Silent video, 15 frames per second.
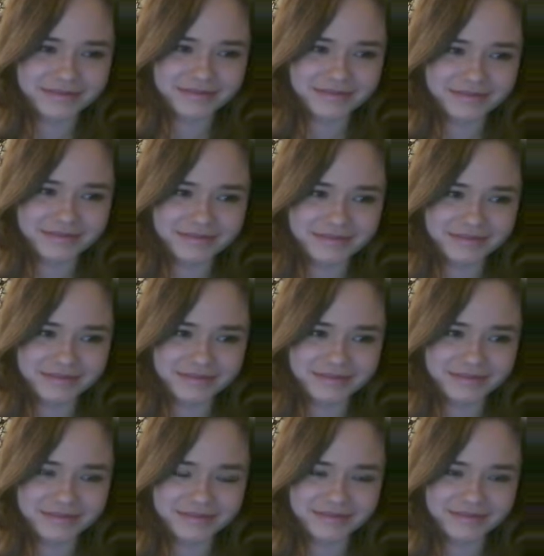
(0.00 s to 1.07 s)

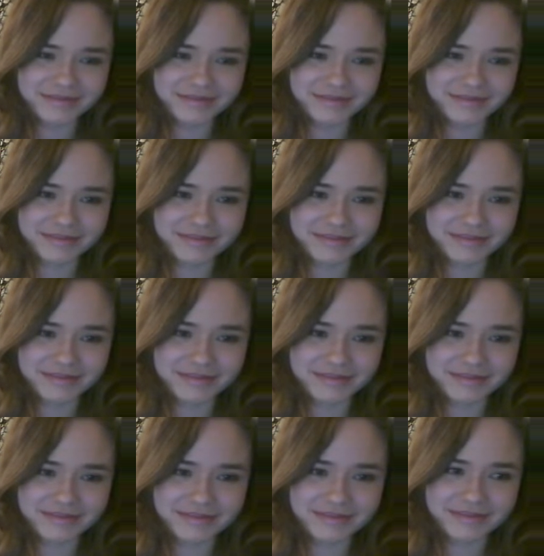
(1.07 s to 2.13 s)

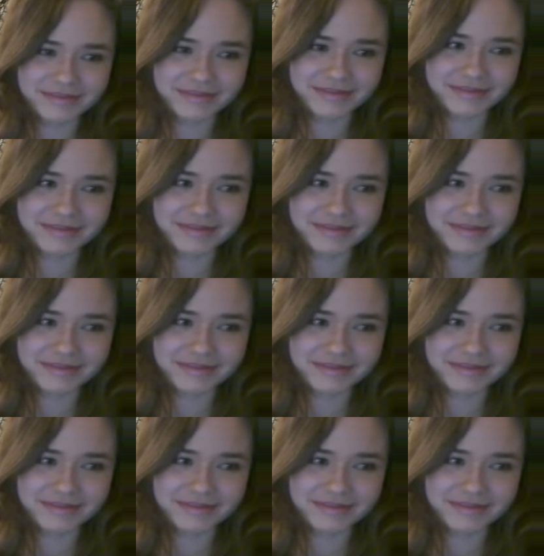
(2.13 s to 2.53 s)
This person isn't speaking.